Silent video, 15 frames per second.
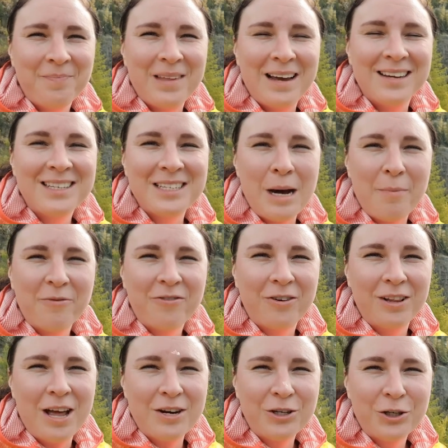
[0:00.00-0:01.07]
I stopped for
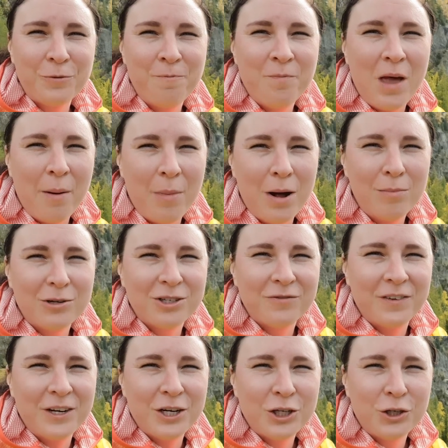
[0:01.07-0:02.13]
lunch. I'm almost
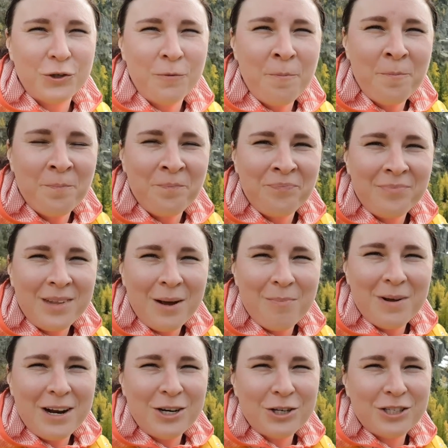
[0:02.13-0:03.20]
finished,
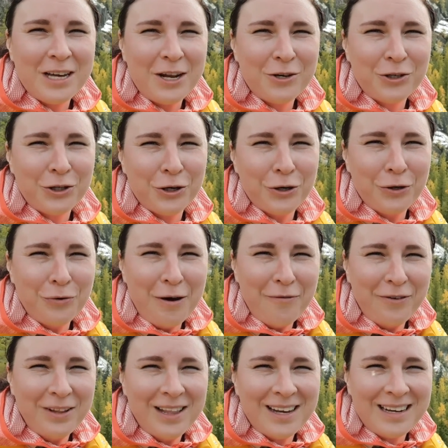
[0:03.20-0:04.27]
but I just had to show you. I
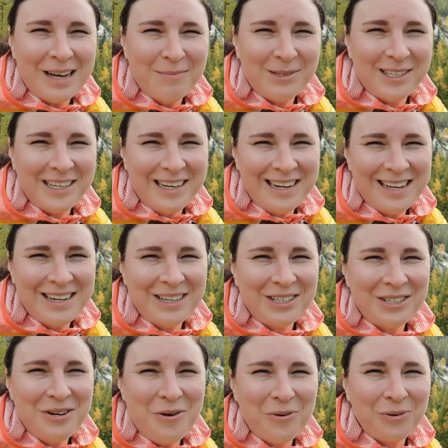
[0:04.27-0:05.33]
feel like I'm sitting in a
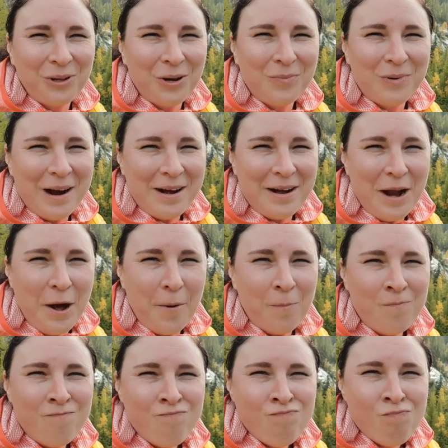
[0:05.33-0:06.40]
snow globe right now
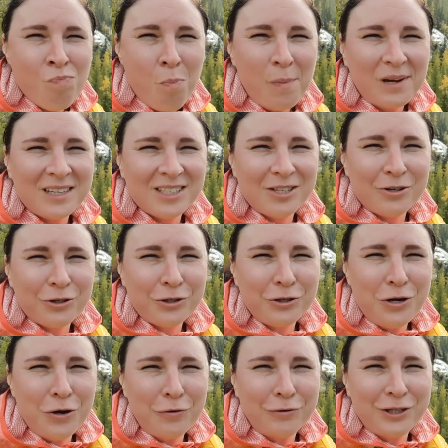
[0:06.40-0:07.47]
because there's
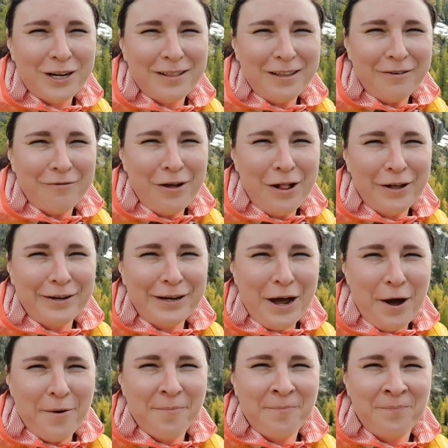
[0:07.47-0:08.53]
snow gently falling
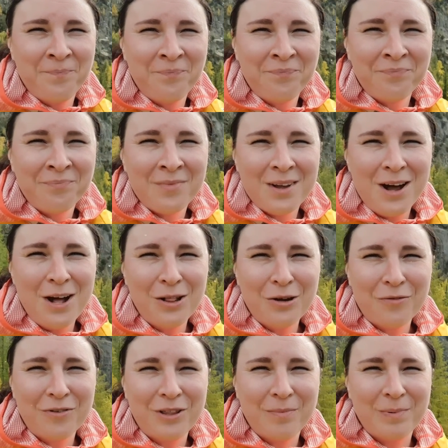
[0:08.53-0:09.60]
down all
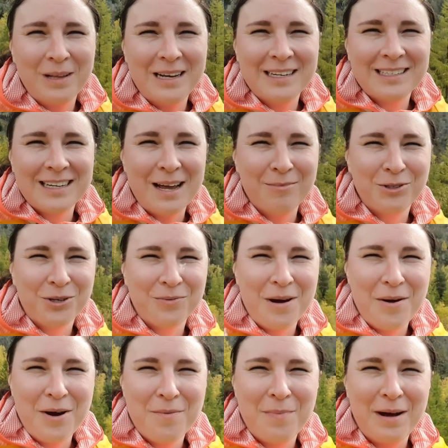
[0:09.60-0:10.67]
over the place. I'm
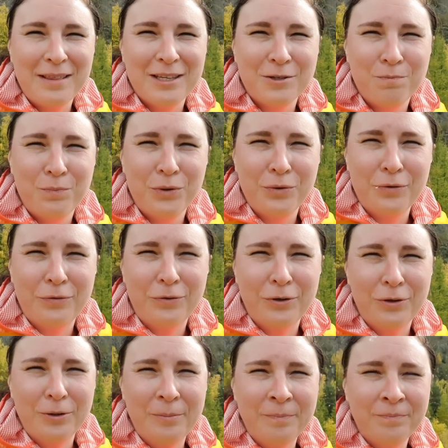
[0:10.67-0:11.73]
surrounded by this
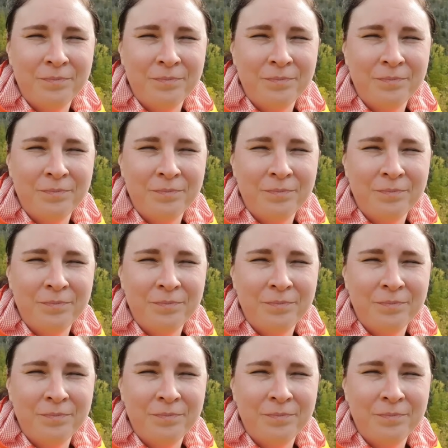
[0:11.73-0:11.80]
beautiful